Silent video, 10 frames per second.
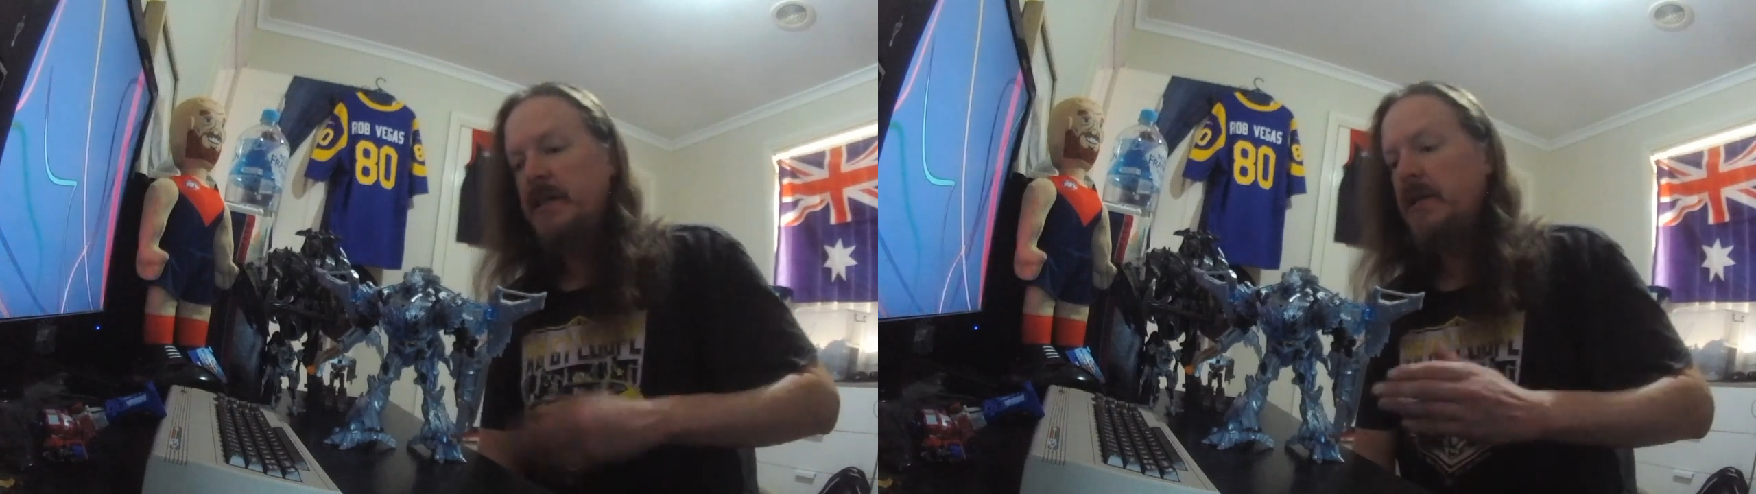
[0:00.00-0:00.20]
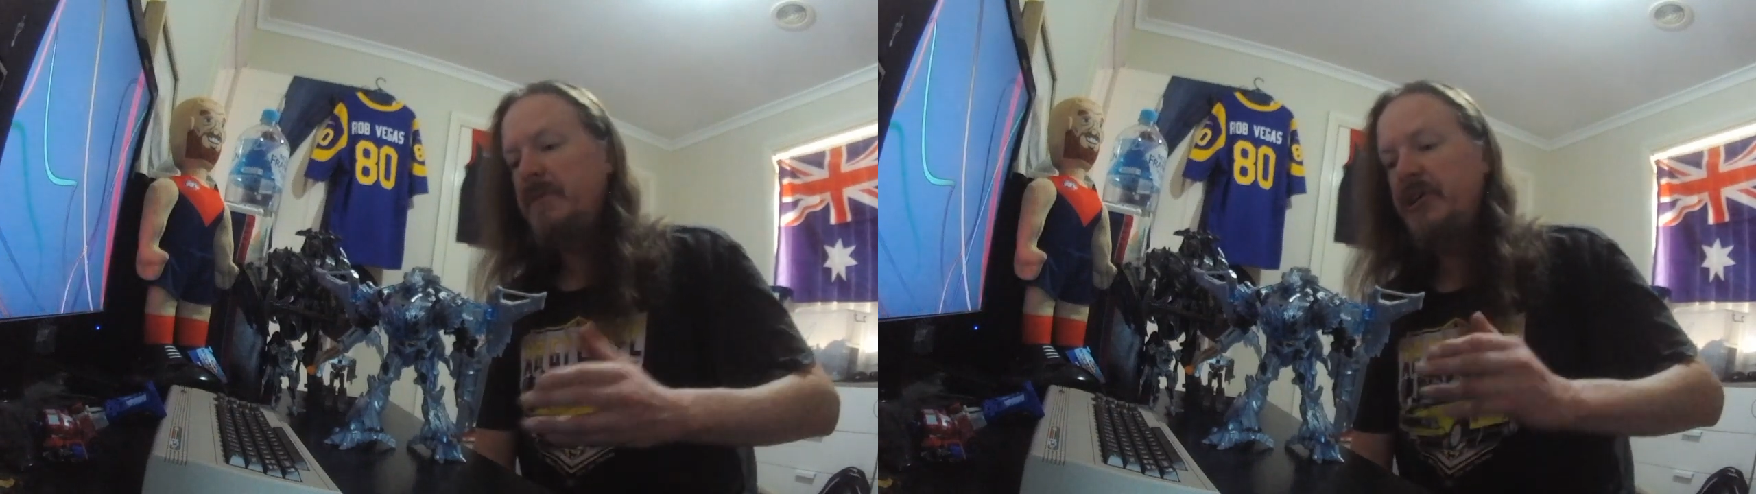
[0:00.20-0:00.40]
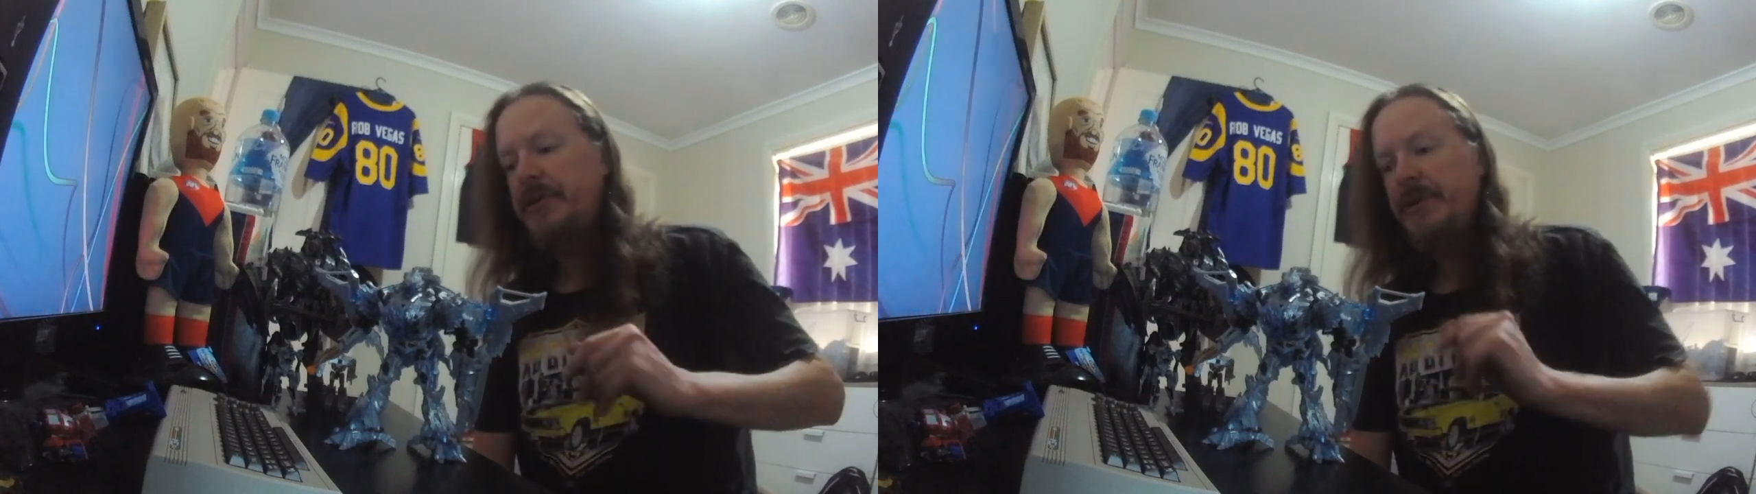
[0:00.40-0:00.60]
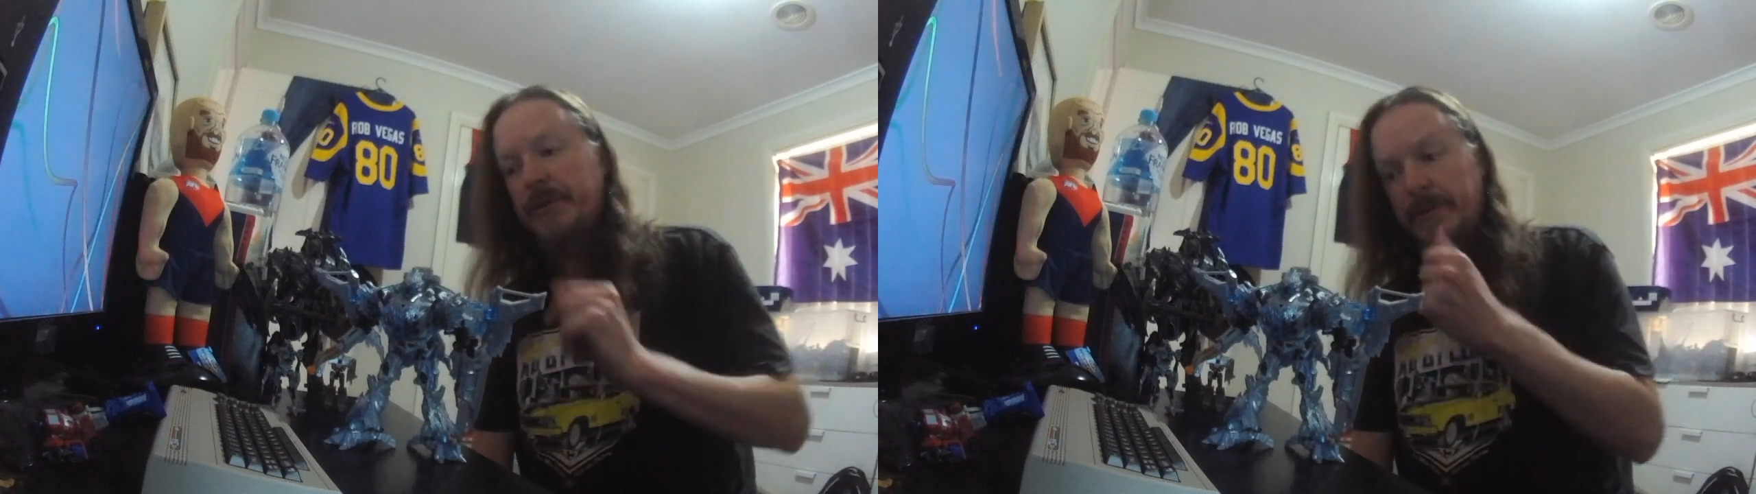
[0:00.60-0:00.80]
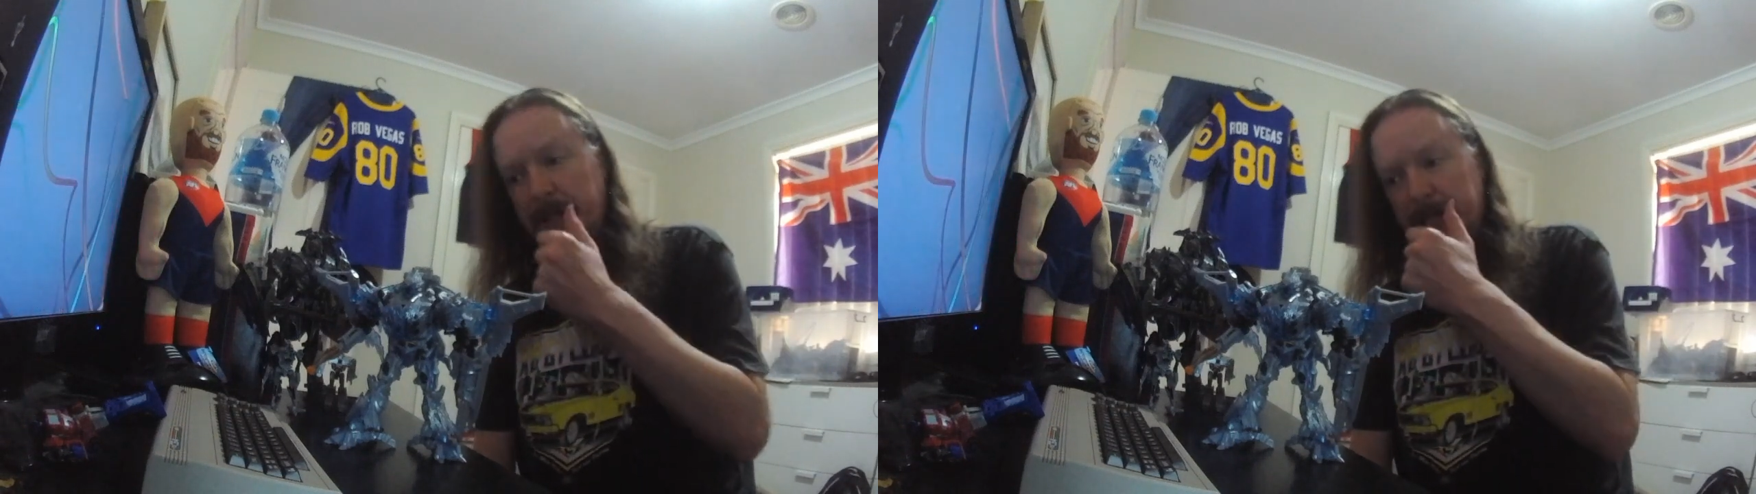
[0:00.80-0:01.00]
Let me know
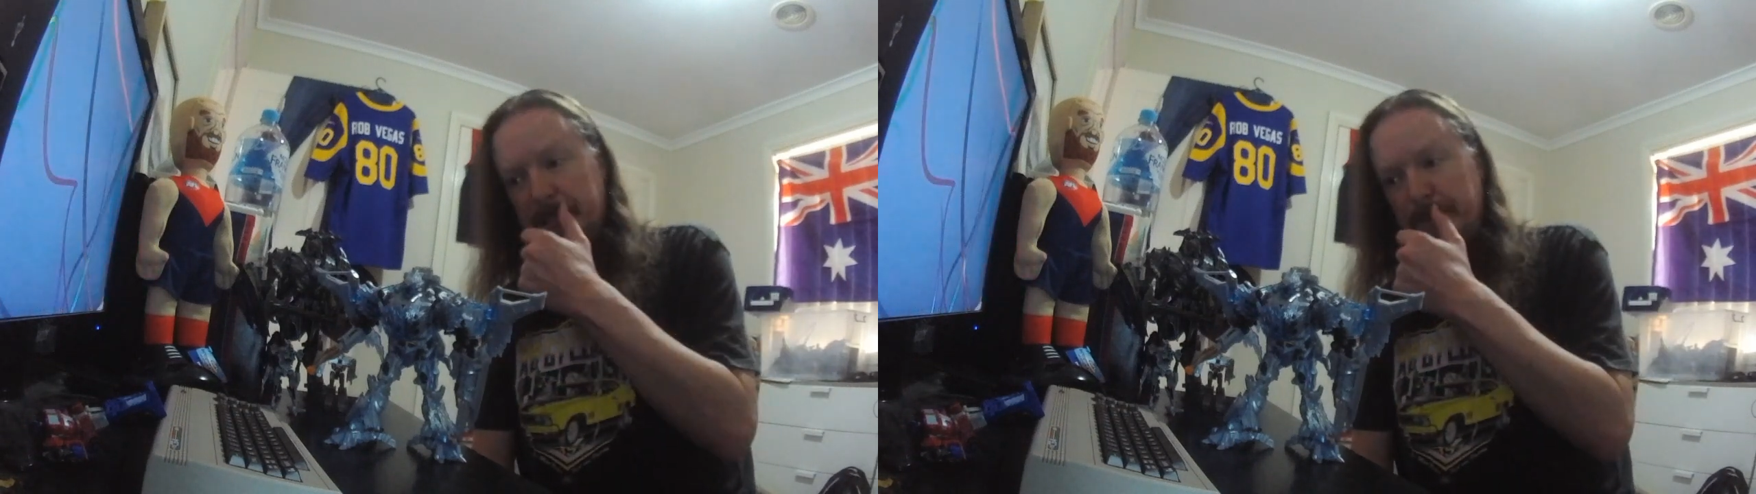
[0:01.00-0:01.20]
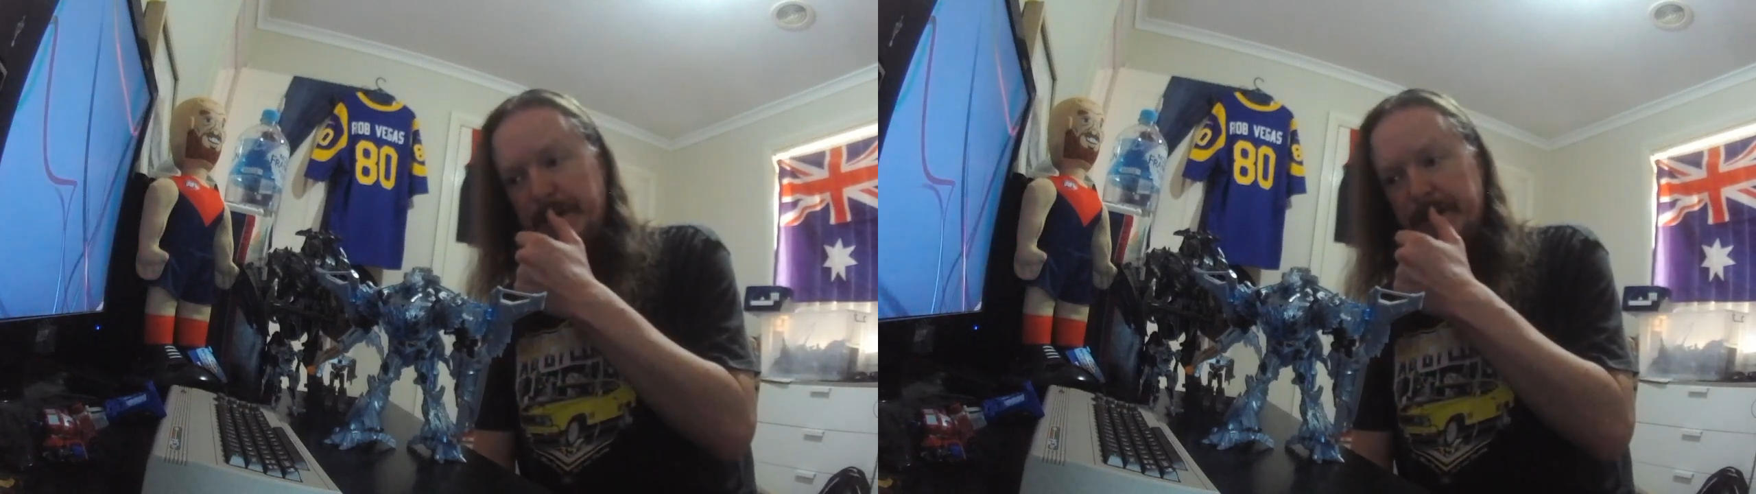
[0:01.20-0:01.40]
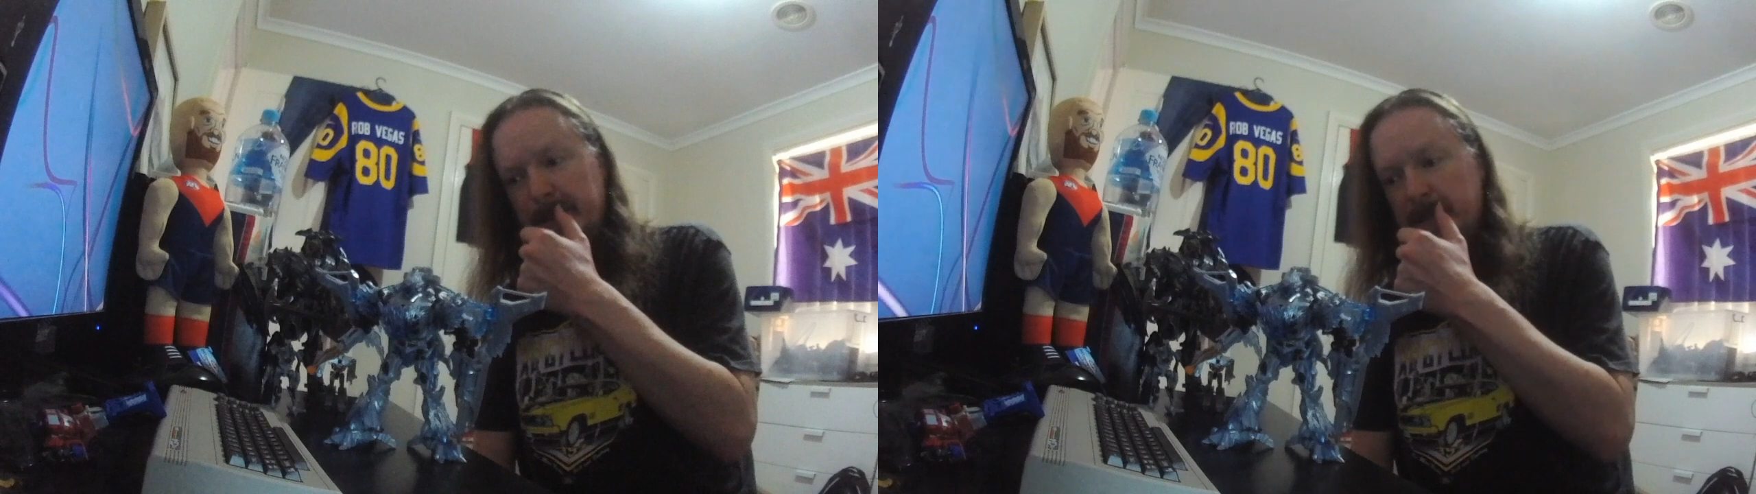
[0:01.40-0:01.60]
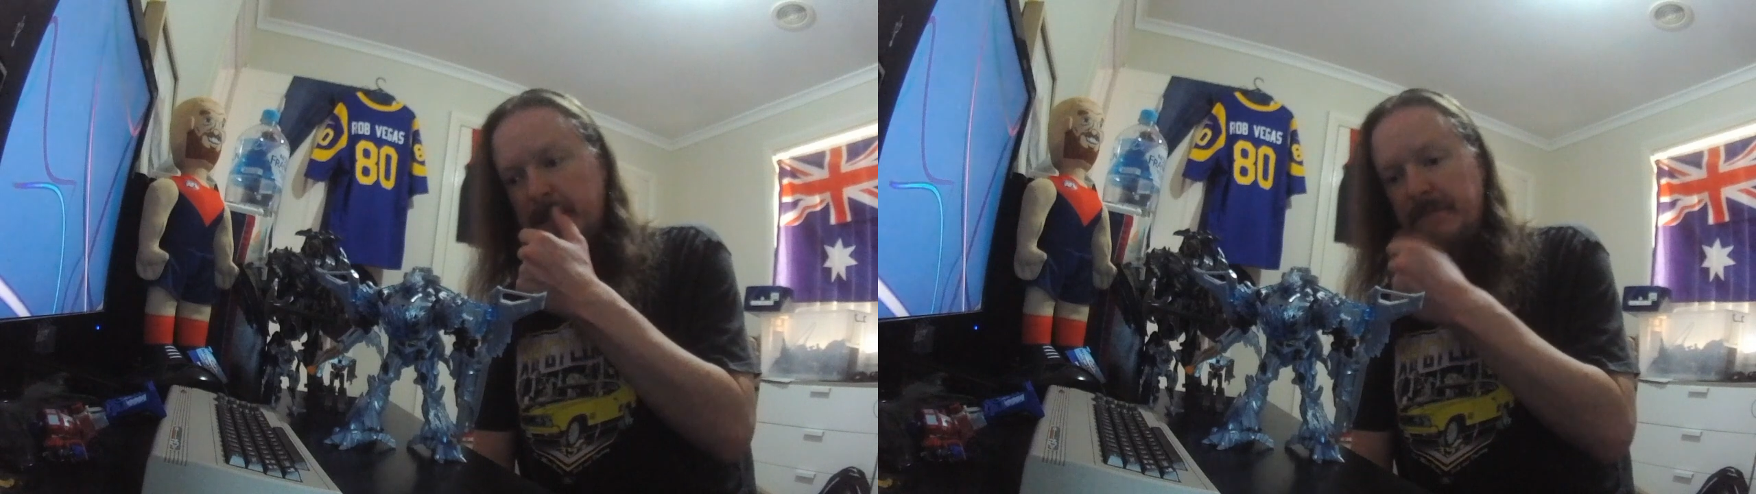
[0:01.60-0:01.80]
your experience